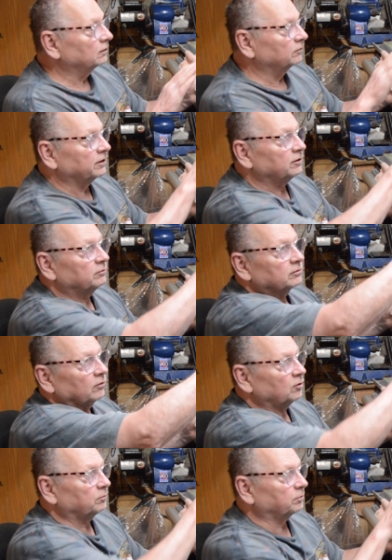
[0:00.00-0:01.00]
the
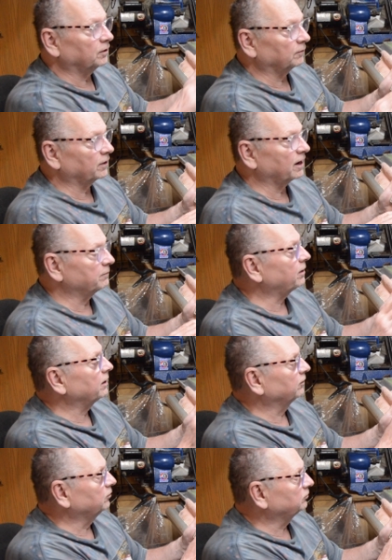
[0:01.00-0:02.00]
slope up the
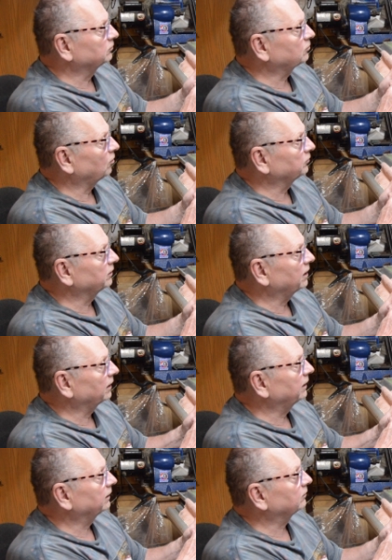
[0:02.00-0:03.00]
hypotenuse is called the
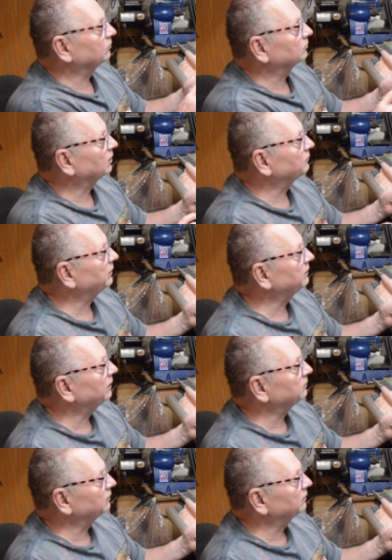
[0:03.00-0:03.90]
diagonal. So I made that the